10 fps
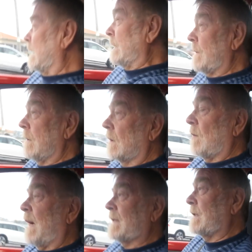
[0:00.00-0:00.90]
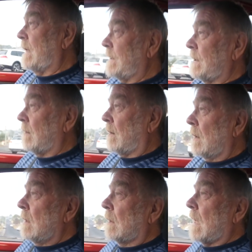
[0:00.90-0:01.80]
internal combustion engine
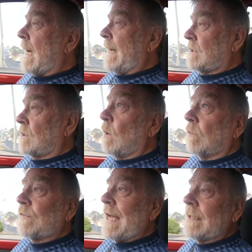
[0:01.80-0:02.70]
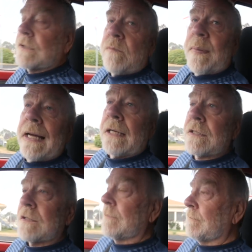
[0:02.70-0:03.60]
car has 12,000
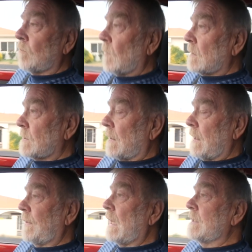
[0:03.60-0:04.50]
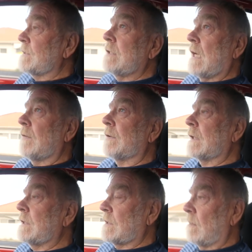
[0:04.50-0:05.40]
parts. So the thing is
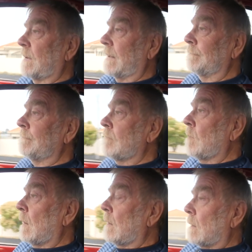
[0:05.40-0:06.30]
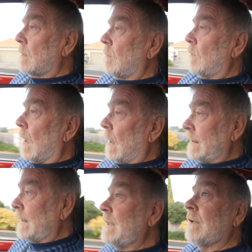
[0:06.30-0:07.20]
inherently simpler
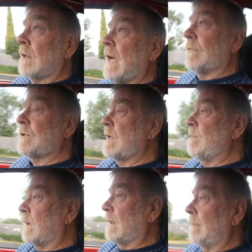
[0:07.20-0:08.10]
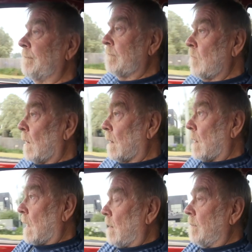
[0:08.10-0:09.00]
i.e., oh, you can have a simpler
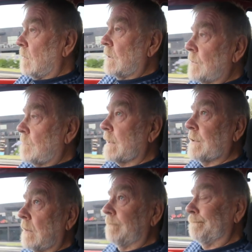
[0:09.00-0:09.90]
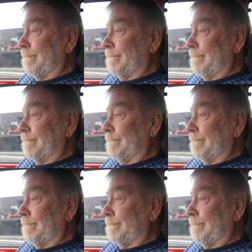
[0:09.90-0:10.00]
um, construction